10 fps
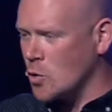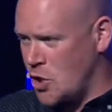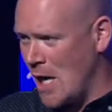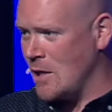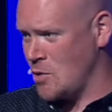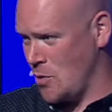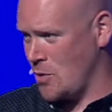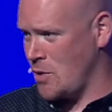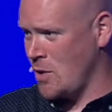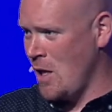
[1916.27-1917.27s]

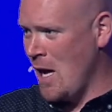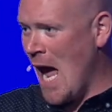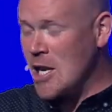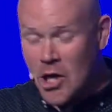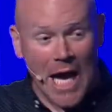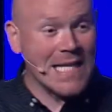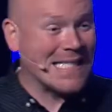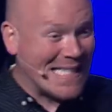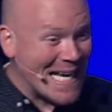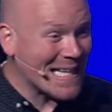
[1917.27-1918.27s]
changers and you got to
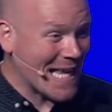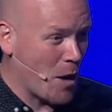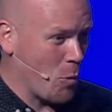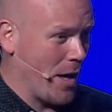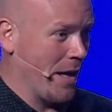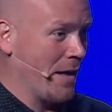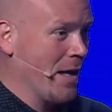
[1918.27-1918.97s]
see it that way.